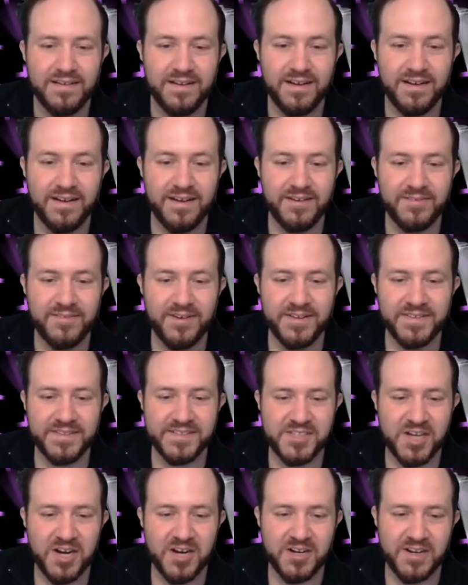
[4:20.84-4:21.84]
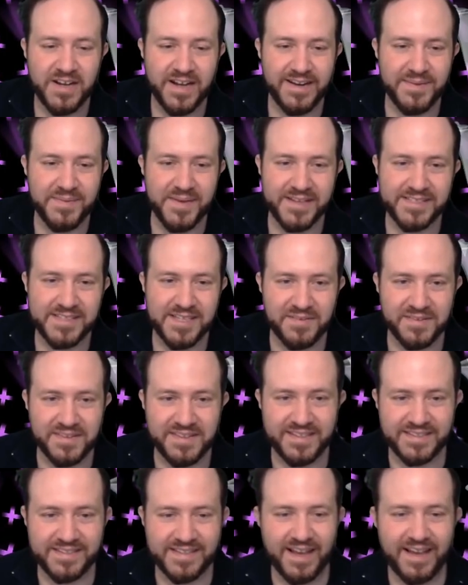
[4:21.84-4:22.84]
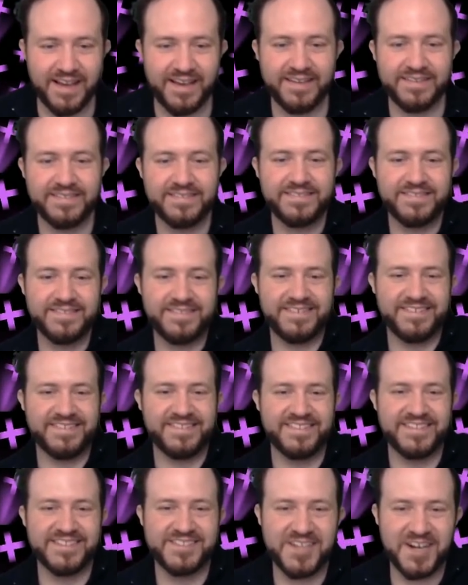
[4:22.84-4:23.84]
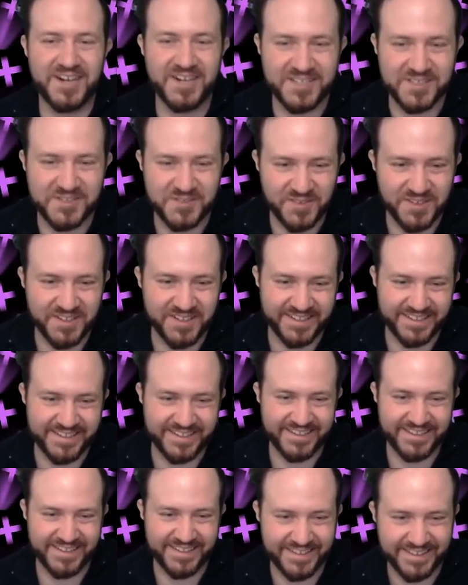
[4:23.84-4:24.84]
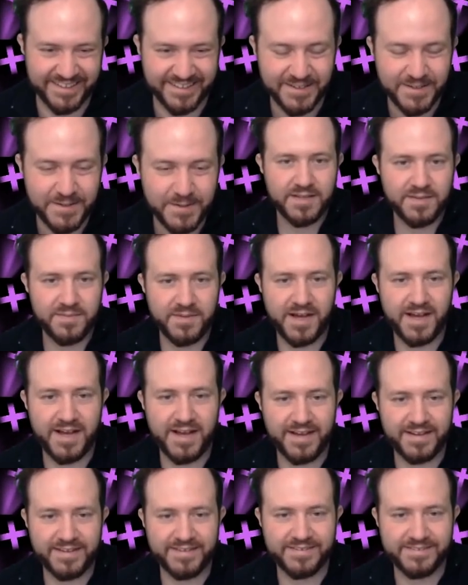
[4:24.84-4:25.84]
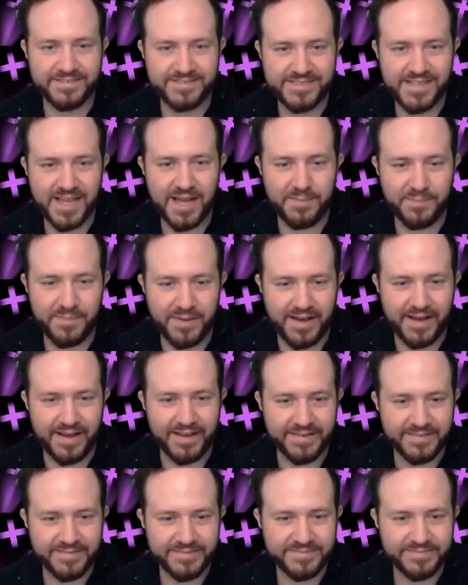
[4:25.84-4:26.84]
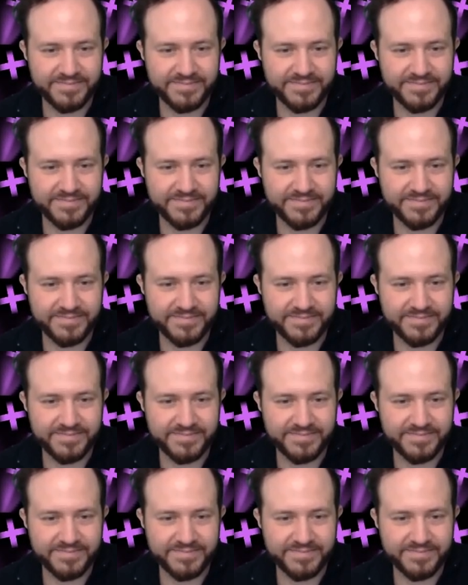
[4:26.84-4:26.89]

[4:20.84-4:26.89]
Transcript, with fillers: Uh, well, the shark kind of makes everything die. Eh, the shark is really good here. Come on, Zombot.